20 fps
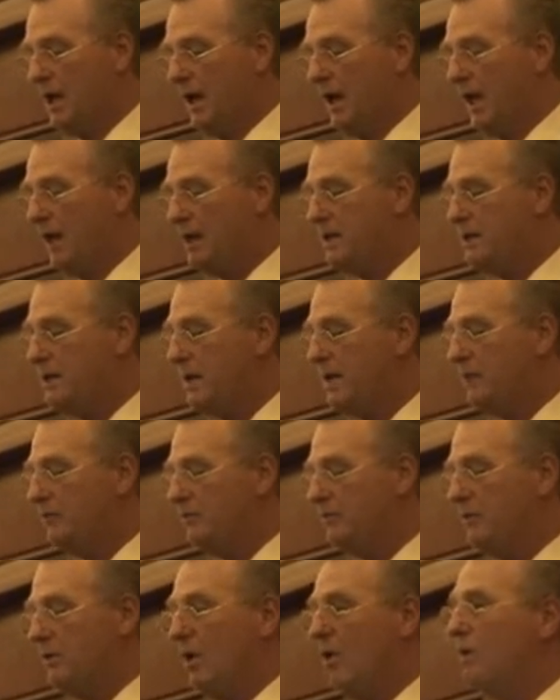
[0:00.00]
And
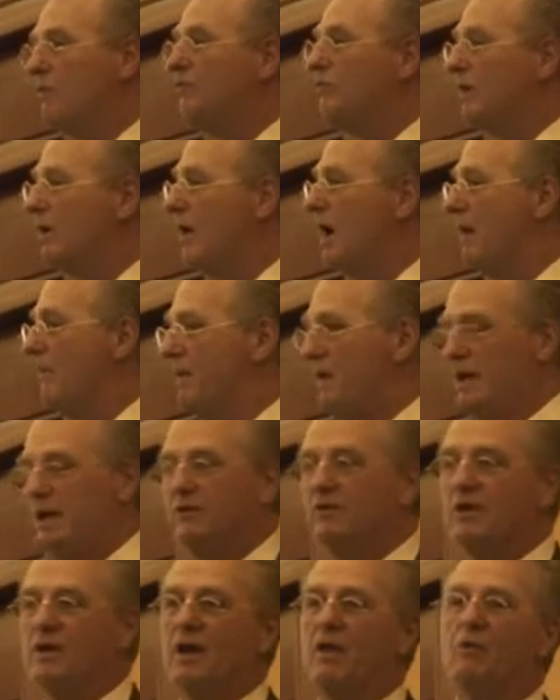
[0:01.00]
Dennis owns a company.
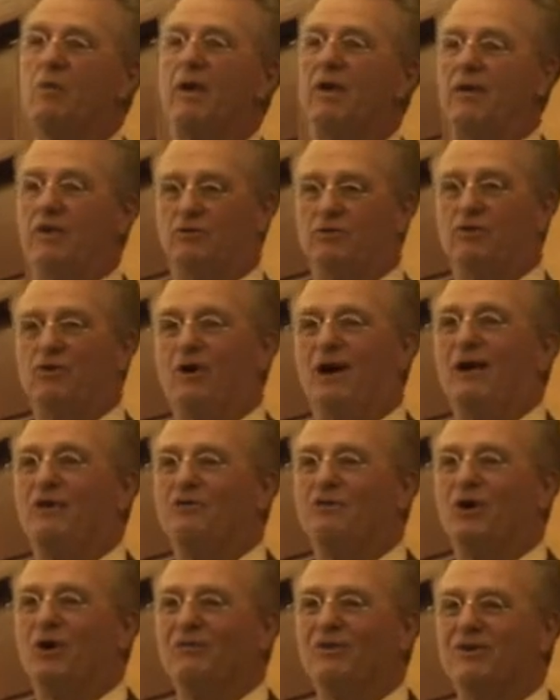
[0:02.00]
He's another one of these
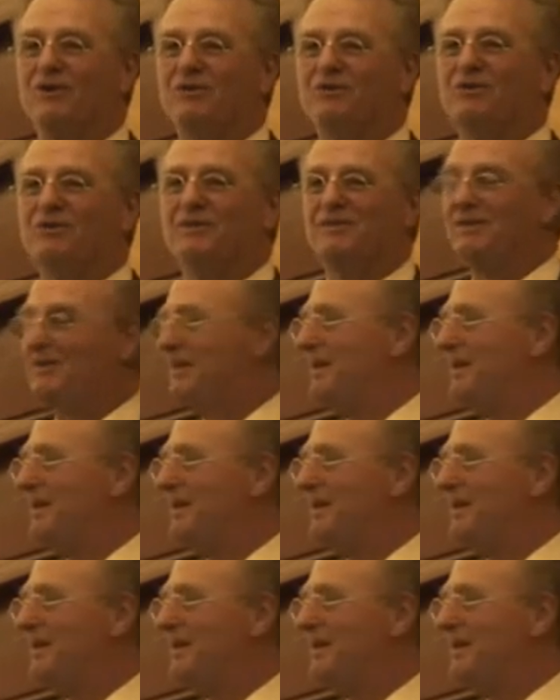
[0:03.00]
crossovers.